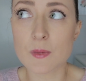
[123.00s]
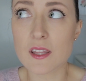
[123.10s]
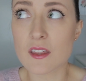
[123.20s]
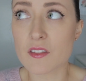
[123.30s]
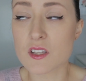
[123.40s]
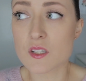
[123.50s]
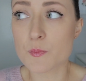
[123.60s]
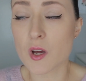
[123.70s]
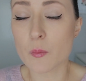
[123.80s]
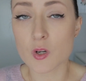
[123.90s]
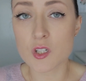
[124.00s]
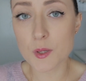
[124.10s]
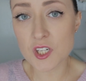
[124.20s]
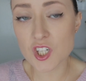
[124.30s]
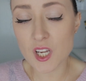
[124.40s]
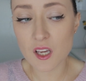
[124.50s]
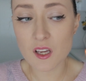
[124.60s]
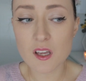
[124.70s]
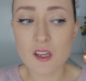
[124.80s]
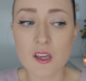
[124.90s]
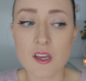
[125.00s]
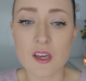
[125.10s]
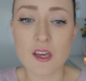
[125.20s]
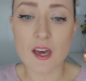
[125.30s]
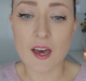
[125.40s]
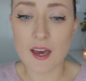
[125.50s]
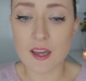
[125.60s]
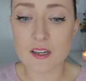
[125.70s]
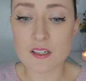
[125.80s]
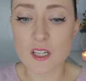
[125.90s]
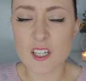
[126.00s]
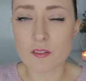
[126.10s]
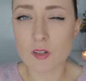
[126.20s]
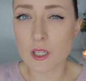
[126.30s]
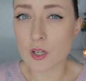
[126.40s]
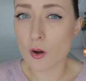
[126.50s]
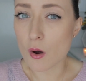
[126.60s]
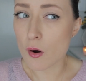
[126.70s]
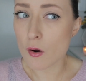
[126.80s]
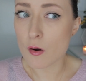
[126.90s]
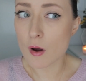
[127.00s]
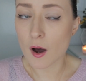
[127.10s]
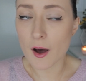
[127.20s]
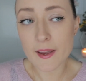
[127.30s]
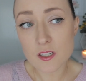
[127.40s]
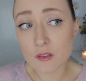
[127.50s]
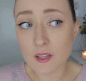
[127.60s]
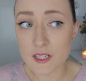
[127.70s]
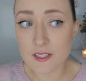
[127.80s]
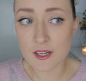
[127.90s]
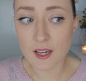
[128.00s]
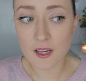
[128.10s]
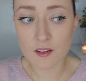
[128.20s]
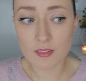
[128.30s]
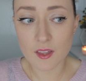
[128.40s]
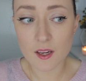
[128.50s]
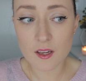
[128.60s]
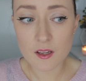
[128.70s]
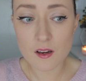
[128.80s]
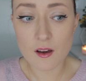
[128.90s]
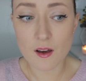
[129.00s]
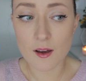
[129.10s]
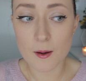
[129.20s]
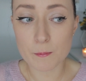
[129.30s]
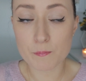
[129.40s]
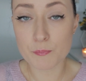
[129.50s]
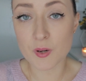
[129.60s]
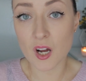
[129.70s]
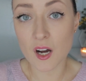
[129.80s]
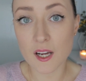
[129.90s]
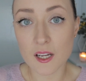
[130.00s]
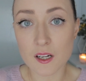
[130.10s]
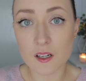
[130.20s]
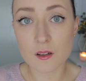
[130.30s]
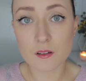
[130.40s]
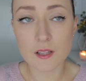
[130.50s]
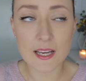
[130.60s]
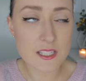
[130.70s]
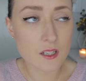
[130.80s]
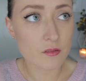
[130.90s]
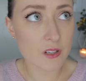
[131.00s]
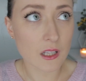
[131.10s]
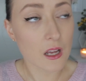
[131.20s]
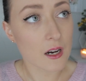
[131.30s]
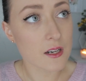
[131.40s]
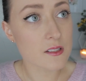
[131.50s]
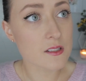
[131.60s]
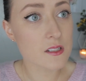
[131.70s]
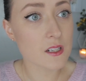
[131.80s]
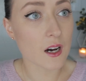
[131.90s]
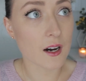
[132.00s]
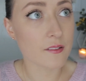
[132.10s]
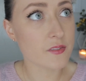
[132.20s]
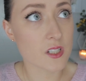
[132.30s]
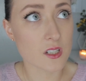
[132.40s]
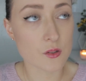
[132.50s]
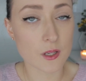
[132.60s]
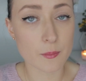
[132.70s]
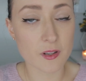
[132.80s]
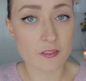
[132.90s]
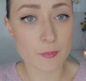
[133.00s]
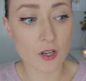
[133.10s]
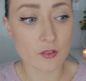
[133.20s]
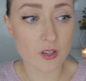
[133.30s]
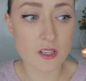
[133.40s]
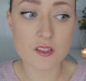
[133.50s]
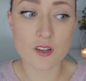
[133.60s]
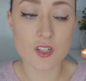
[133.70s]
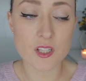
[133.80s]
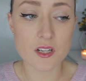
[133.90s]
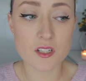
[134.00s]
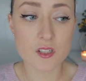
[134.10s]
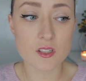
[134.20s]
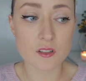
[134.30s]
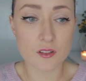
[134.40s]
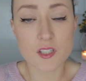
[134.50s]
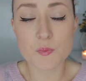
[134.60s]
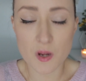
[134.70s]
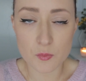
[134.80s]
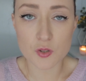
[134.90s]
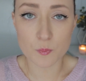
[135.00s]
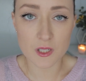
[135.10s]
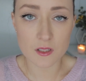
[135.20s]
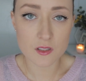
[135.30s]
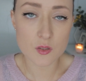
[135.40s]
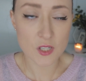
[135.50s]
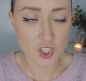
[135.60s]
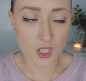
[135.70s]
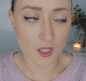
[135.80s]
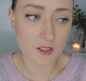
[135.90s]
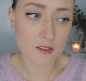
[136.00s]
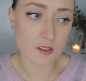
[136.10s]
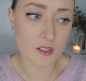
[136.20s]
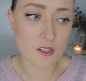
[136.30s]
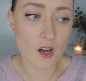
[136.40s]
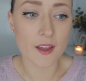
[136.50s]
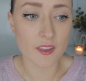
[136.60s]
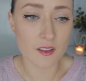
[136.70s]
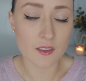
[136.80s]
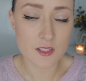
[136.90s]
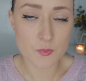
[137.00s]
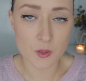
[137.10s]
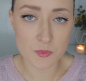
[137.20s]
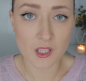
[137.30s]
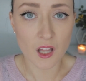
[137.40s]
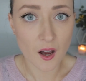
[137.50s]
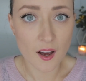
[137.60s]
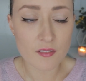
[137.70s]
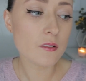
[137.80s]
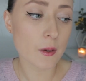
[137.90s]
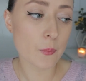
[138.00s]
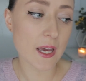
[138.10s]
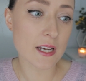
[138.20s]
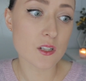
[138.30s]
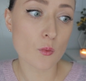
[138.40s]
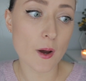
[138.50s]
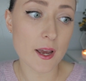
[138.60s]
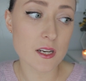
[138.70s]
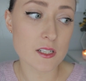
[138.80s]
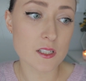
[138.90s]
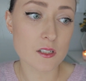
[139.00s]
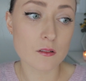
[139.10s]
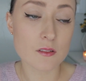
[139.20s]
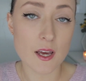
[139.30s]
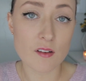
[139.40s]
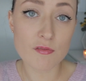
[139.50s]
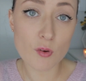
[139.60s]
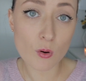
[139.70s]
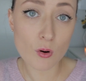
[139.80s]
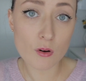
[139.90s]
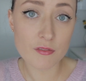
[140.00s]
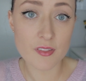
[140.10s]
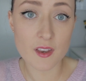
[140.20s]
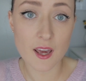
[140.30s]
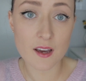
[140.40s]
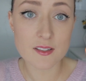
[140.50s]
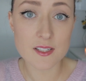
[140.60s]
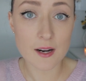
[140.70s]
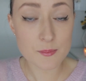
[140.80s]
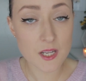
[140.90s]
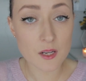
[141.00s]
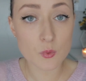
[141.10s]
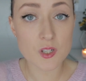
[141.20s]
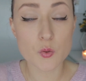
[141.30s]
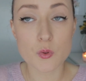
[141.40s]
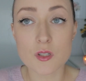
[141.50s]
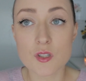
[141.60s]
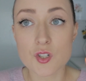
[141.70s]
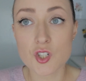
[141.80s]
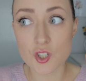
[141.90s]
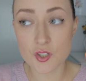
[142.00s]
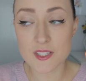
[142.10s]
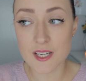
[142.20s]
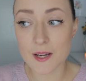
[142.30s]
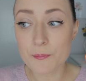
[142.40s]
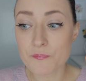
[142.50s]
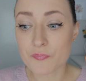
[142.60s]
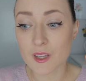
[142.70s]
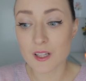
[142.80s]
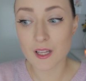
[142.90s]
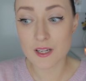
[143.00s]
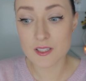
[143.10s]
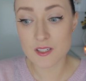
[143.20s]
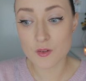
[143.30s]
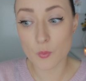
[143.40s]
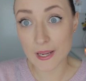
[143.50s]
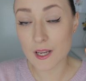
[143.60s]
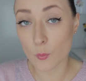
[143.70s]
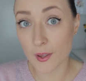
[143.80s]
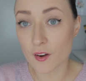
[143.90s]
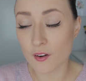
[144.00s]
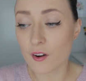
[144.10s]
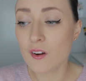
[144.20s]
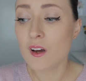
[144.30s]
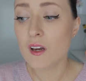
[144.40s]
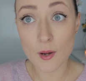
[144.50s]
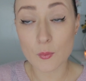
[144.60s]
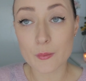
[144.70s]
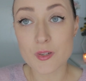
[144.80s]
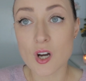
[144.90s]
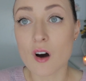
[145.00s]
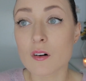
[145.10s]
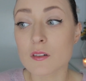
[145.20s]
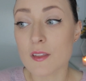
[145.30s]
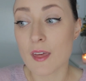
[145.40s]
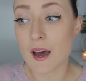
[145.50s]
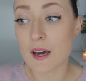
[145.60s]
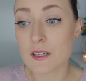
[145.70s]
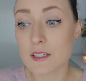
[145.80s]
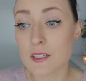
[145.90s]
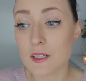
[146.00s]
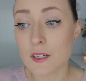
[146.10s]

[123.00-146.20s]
to me that the sperm were twitching and I didn't really know. I took that as a negative thing, um, but I later realised after doing a bit of my own research that the sperm should be twitching. It's a sign that the sperm's alive. Then we had to wait till day four for the next update, which was Tuesday last week, a week ago. And we were told that